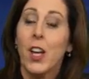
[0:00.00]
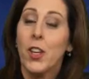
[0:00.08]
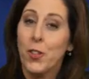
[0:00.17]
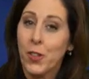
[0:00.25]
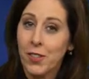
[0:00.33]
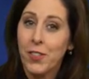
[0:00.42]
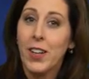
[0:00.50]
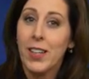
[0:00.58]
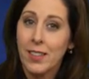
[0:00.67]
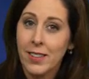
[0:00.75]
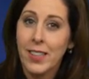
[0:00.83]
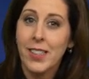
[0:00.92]
You can
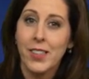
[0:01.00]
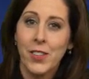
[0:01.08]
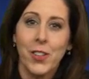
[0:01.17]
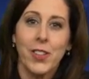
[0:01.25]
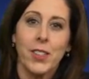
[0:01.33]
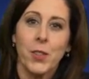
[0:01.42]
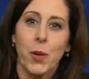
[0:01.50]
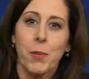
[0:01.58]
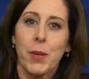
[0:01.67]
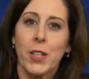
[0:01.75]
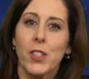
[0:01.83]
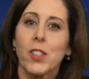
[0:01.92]
find links to these
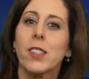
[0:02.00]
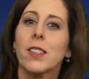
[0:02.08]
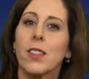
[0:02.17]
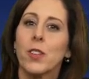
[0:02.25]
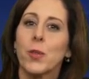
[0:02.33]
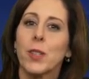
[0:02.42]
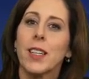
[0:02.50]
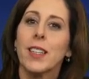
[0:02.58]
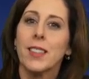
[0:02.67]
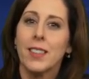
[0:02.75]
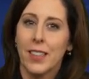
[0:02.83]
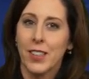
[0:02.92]
web pages in the
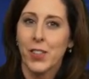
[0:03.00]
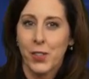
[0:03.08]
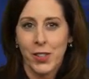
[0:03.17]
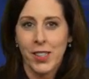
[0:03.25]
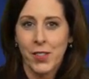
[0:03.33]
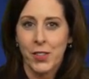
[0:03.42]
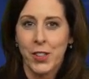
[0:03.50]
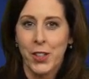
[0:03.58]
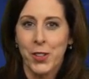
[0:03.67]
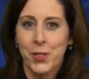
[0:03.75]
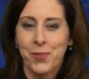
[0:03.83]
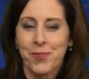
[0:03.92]
related links for this
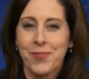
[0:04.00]
video.